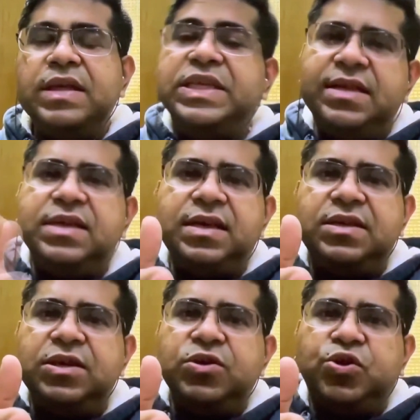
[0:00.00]

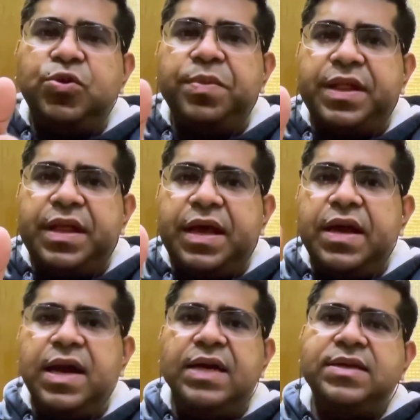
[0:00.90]
Chelsea used to be
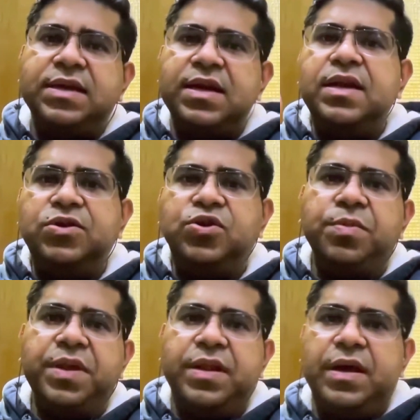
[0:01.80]
there, Arsenal used
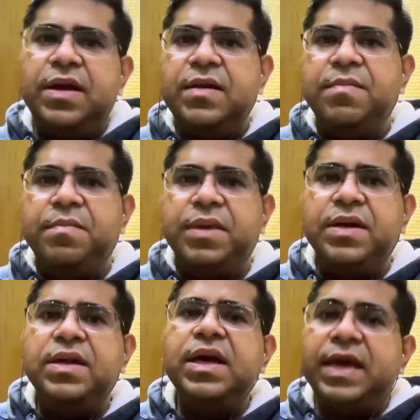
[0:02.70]
to be there.
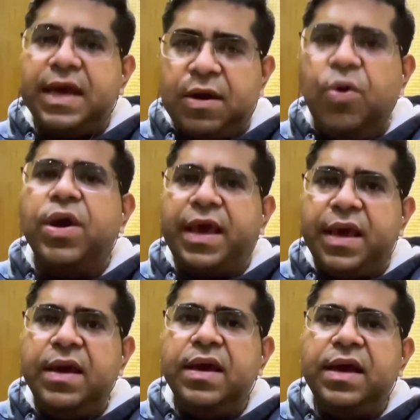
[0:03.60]
But yeah,
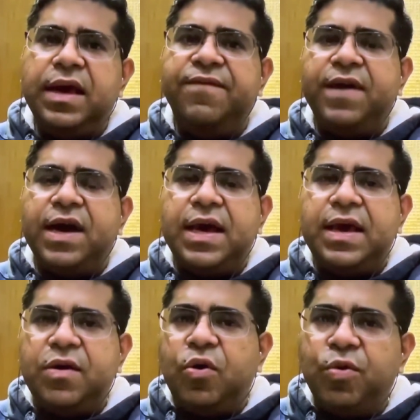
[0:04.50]
okay, if
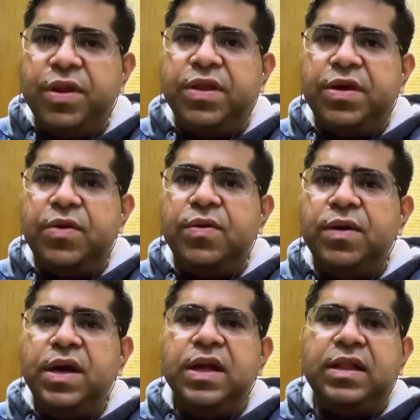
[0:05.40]
I go with
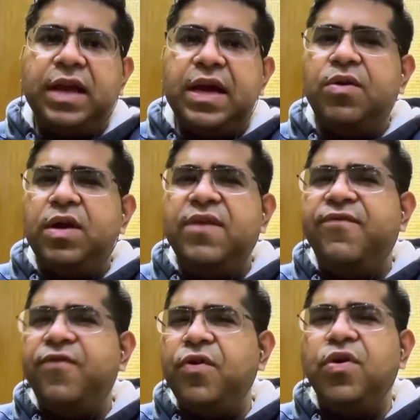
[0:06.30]
you, there are
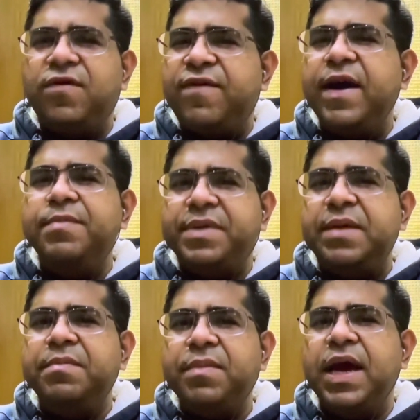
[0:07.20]
only 4 or
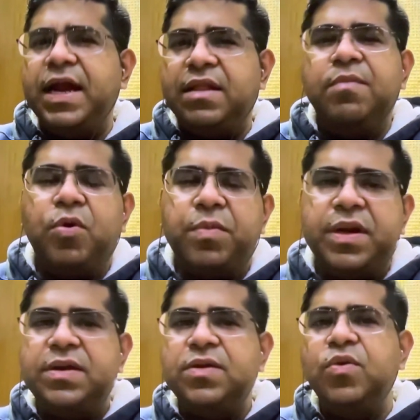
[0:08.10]
5 teams at the
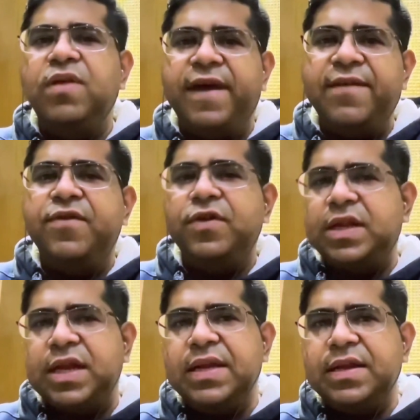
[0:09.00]
moment who will fight
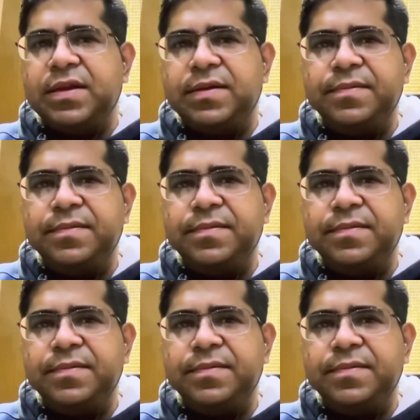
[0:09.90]
for the title.